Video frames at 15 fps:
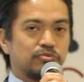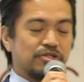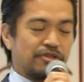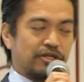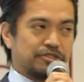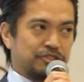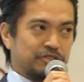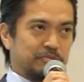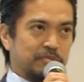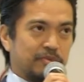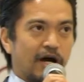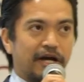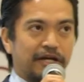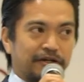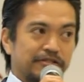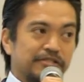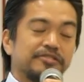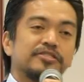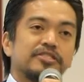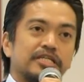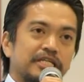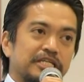with their
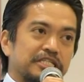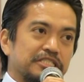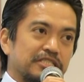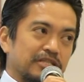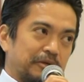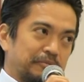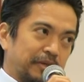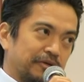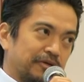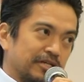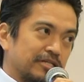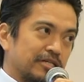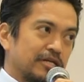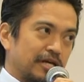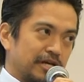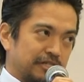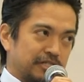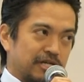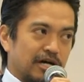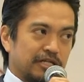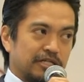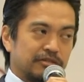suppliers in Liberia and
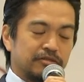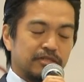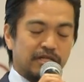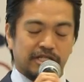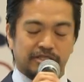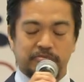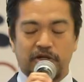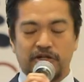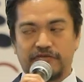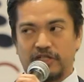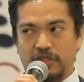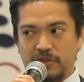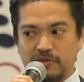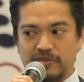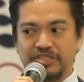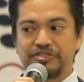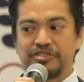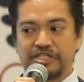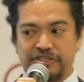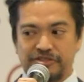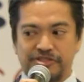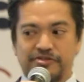Ghana as part of our
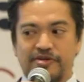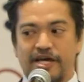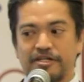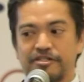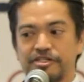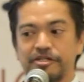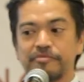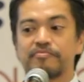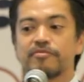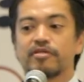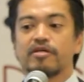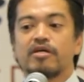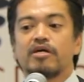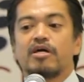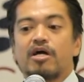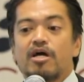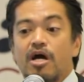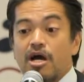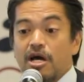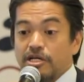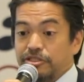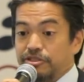localization strategy.
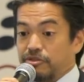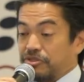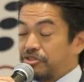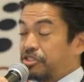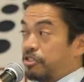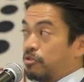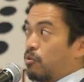You'll see